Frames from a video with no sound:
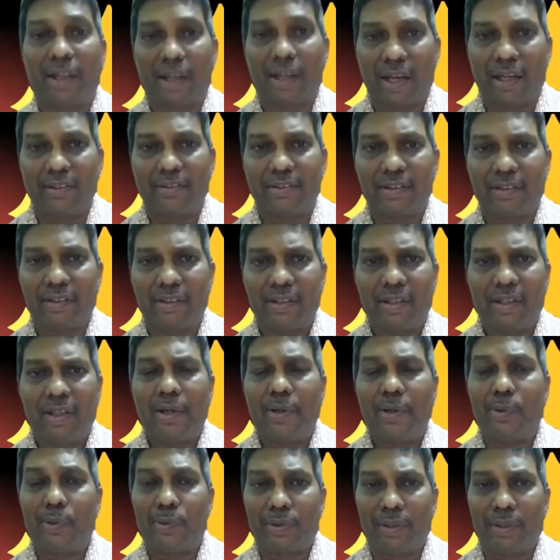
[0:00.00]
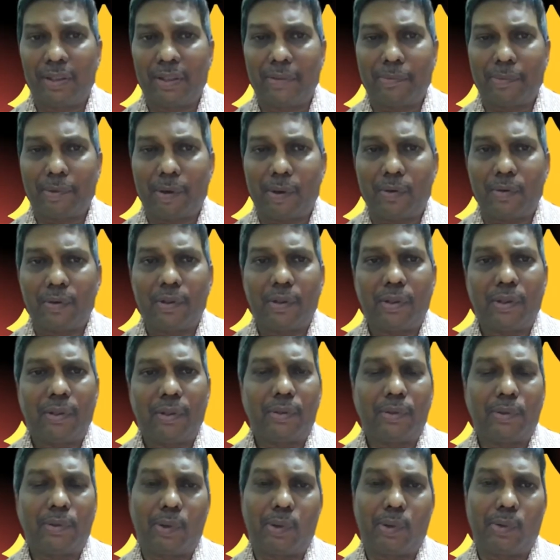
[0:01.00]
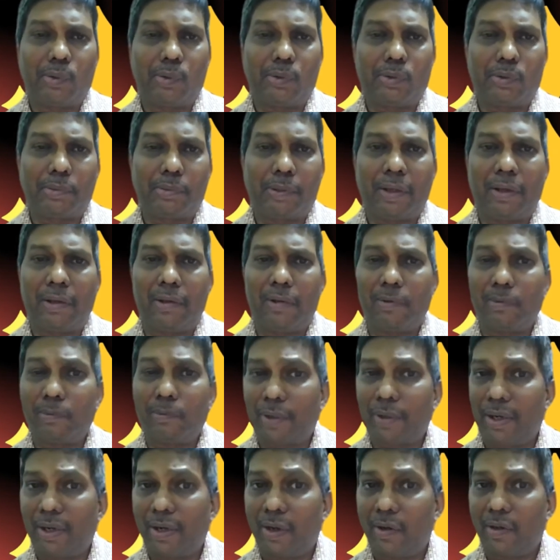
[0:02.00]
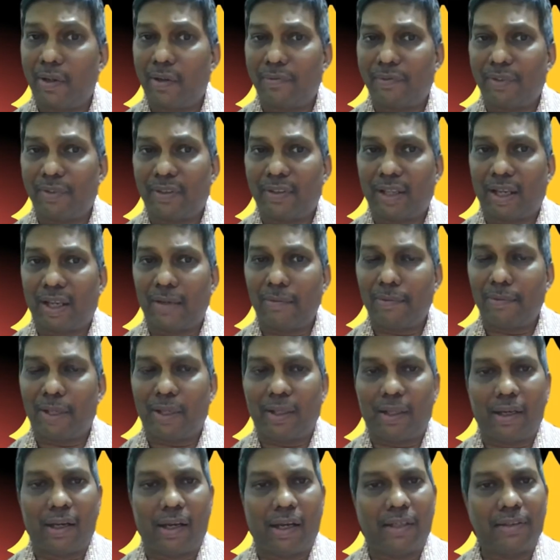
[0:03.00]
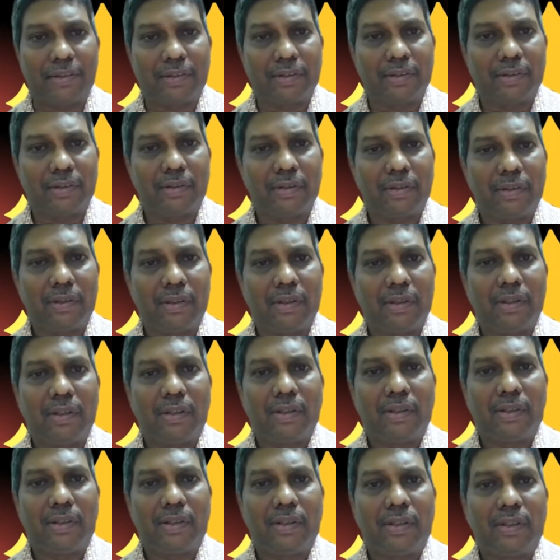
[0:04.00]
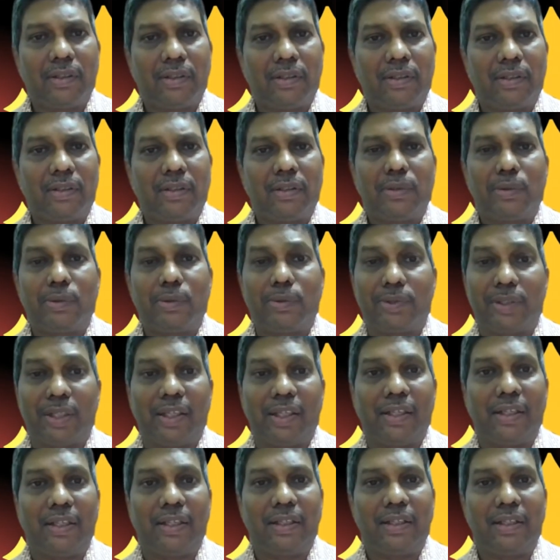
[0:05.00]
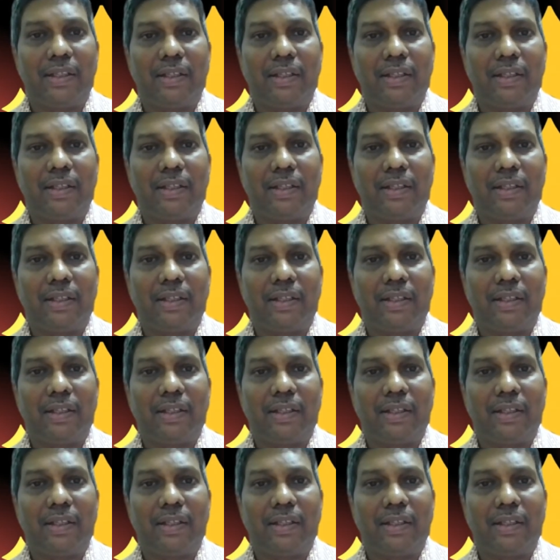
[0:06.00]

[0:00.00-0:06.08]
us. Think about those who may, who may not have the time like us to say